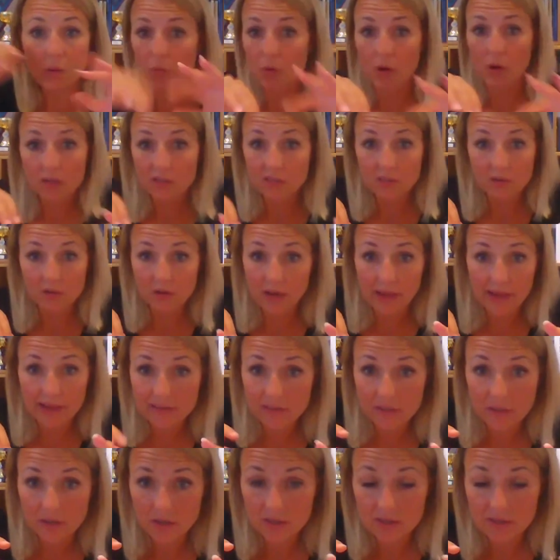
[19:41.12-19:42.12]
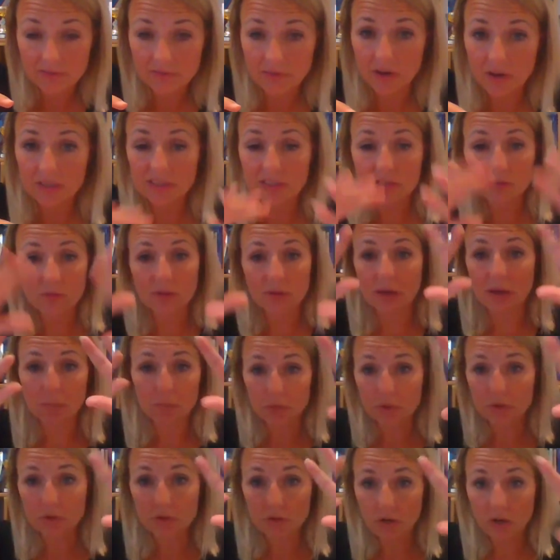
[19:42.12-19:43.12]
we work till late on our devices with that
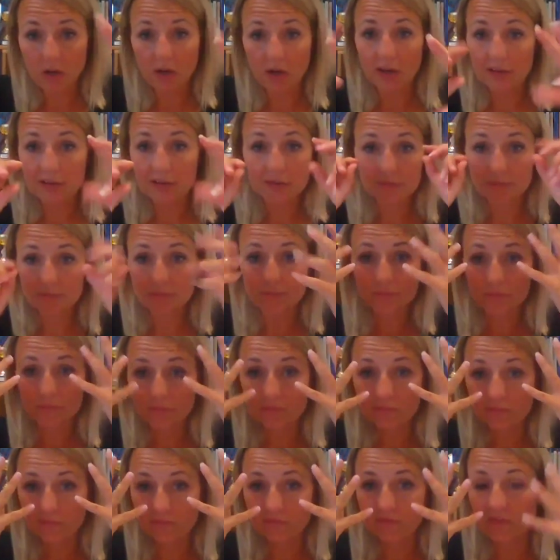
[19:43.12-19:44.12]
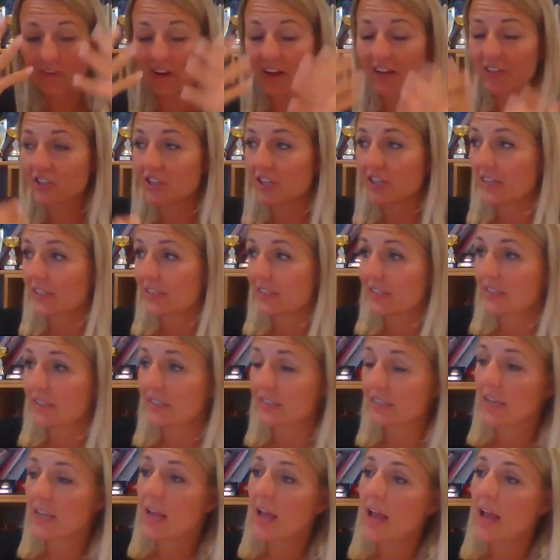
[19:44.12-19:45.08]
blue light flashing at us.